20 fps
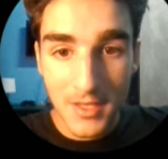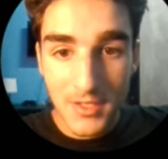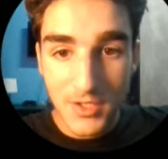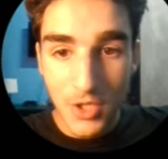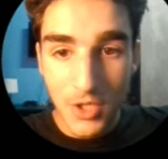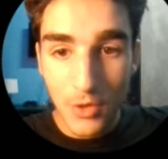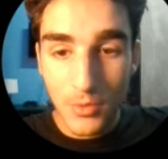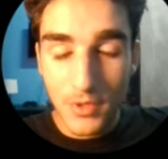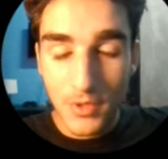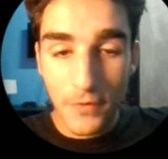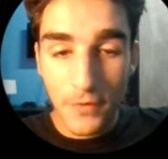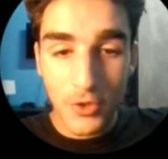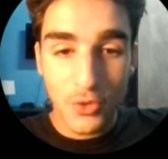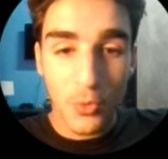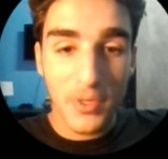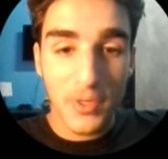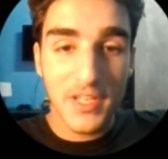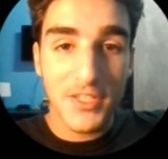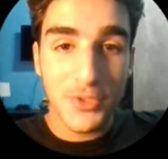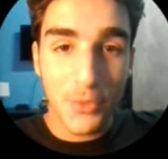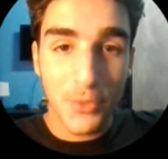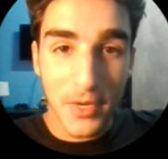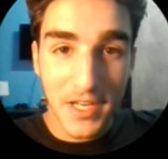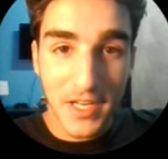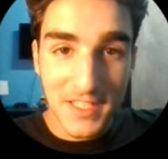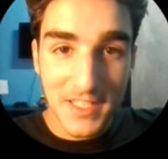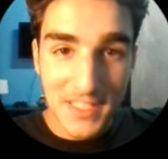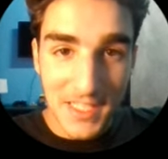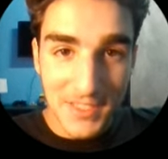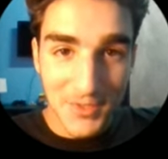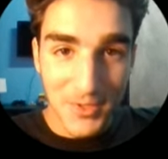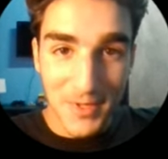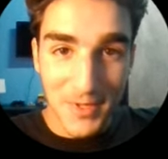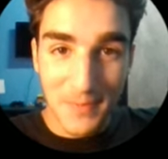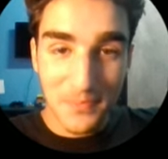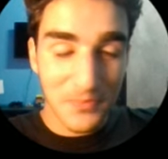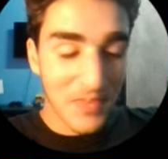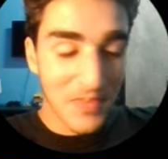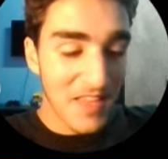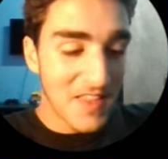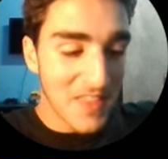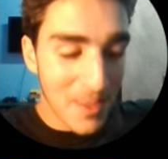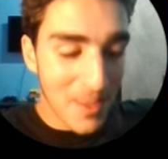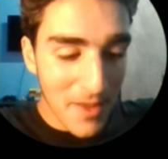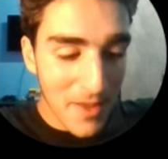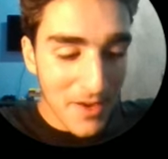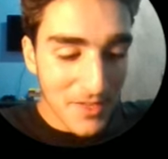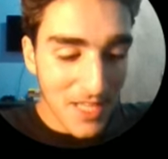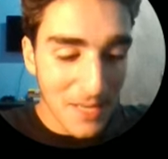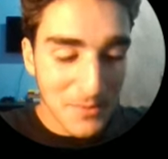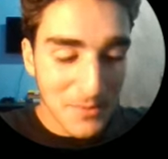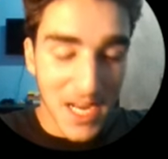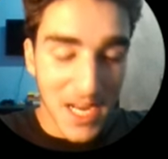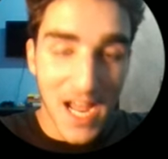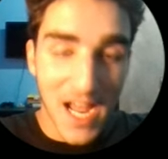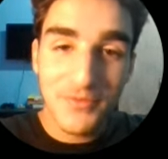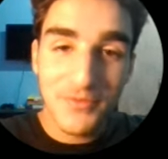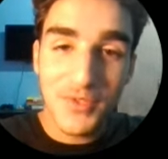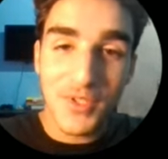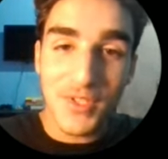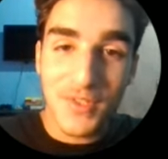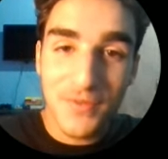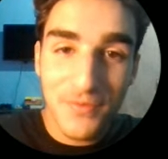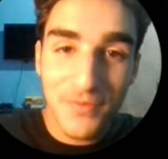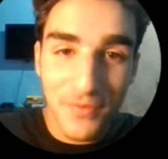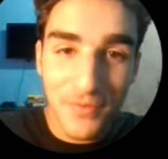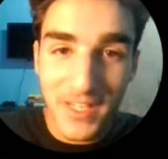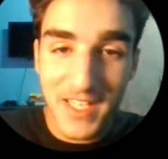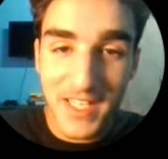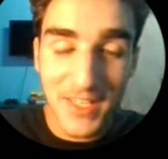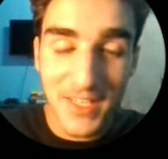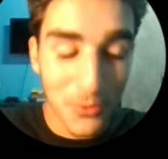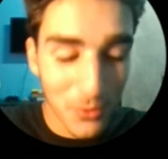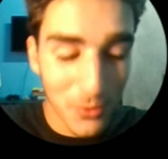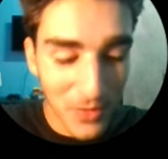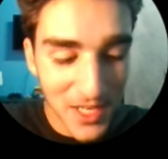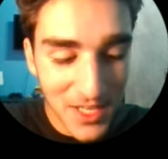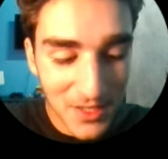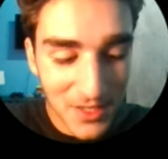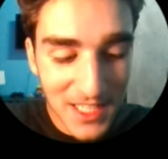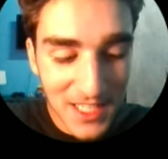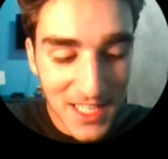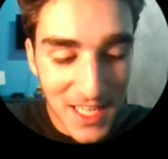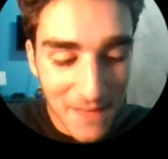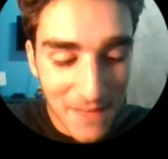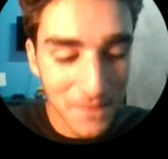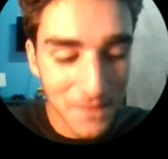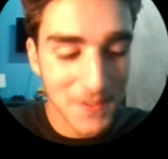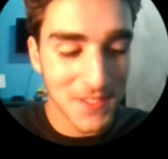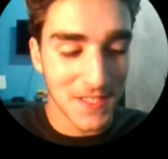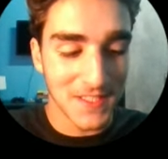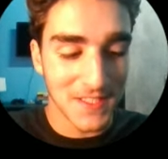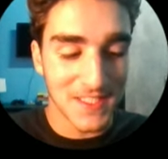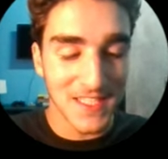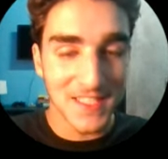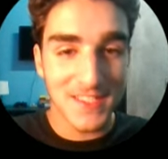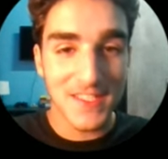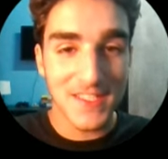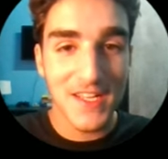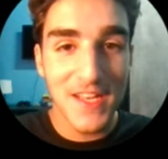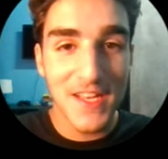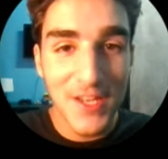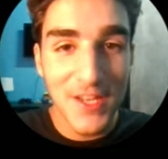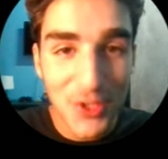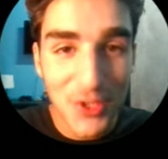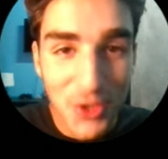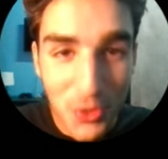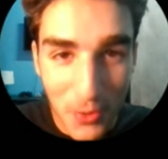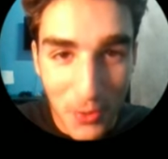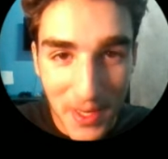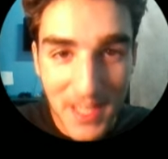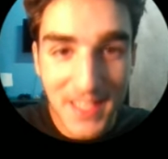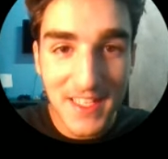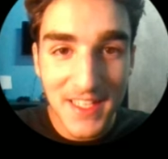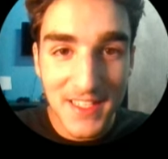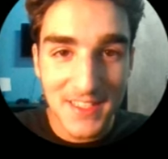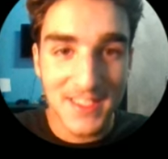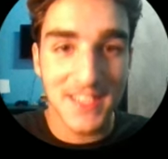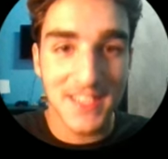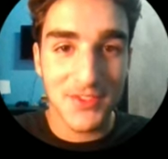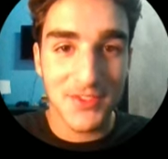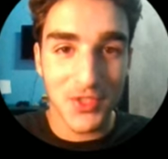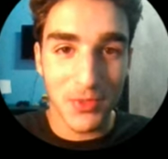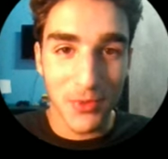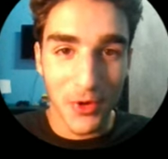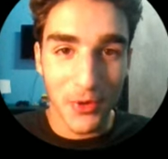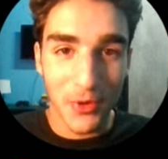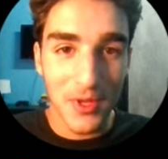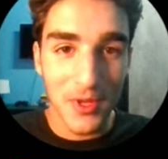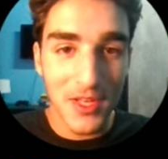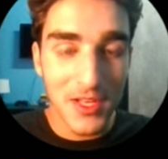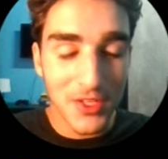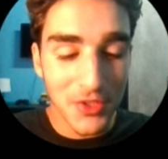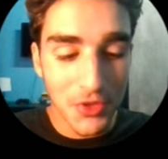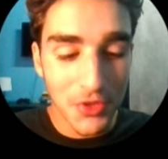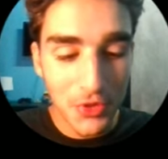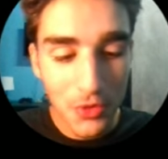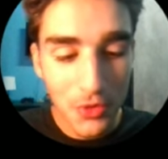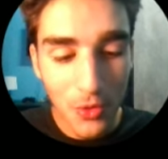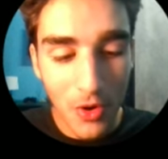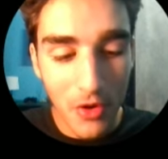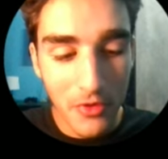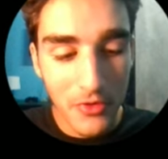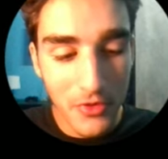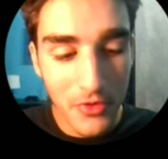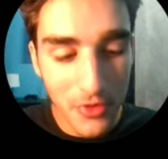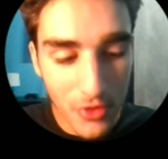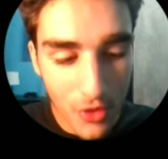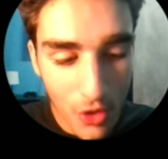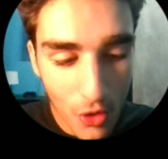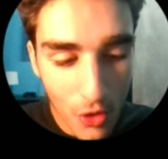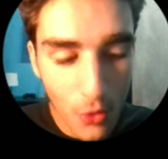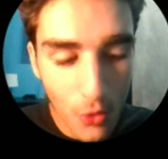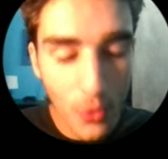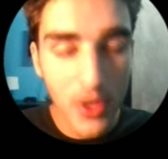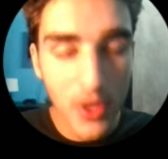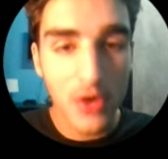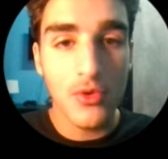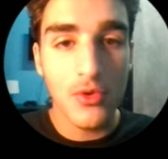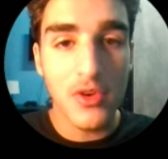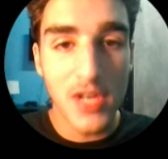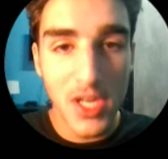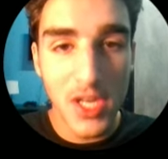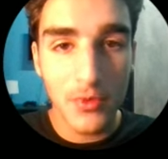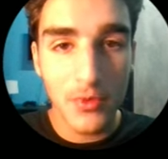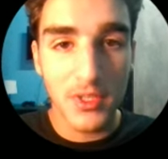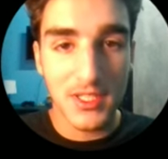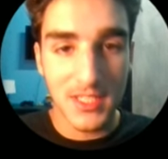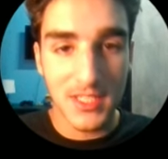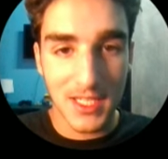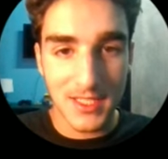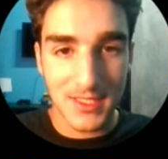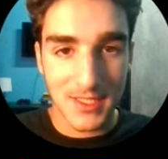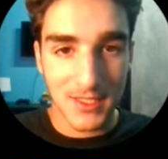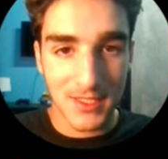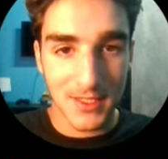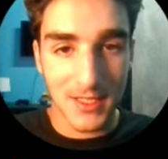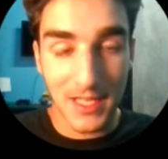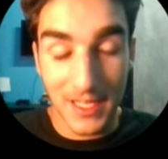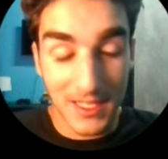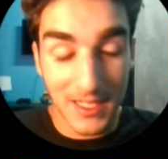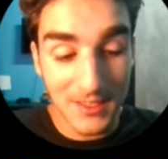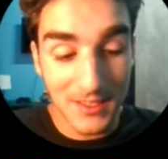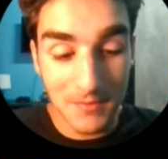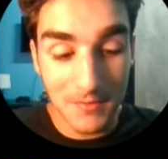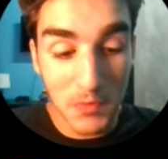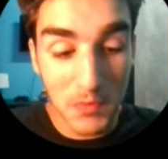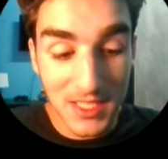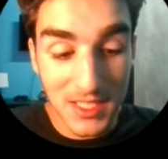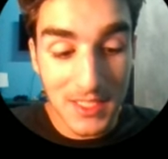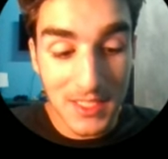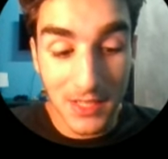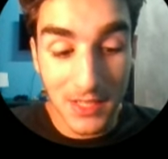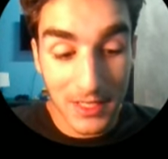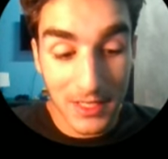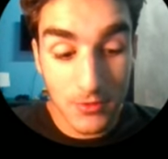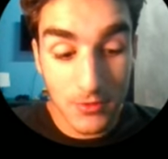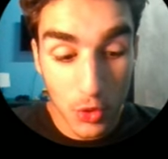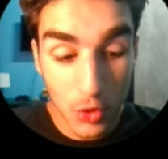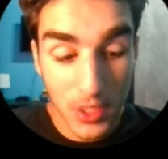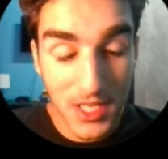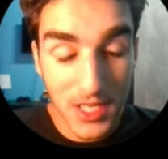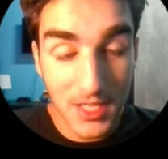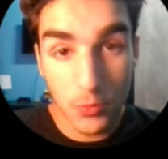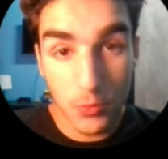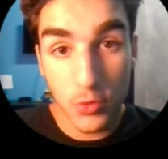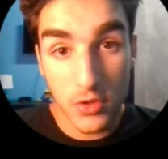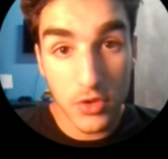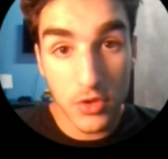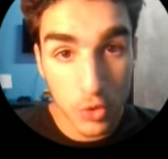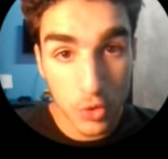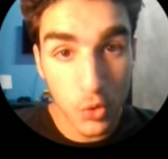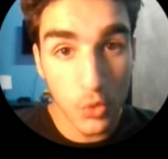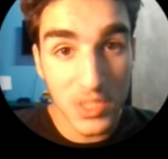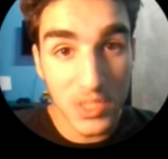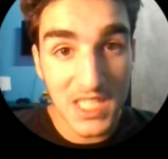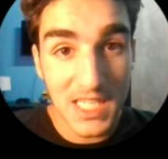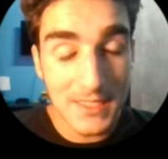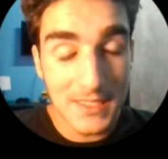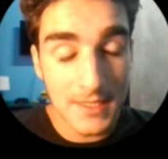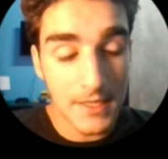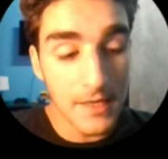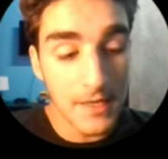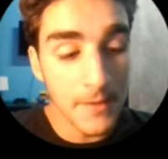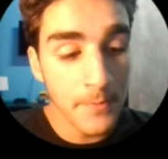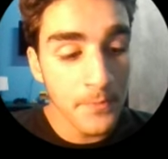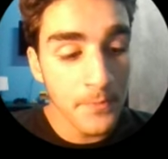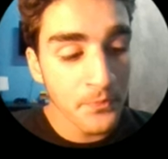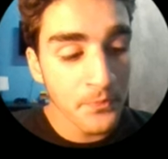So the first one is training intensely. The amount of times I'd have to just fucking really emphasize this. Train intensely, bro. You are nowhere near intense, like, in training with true intensity.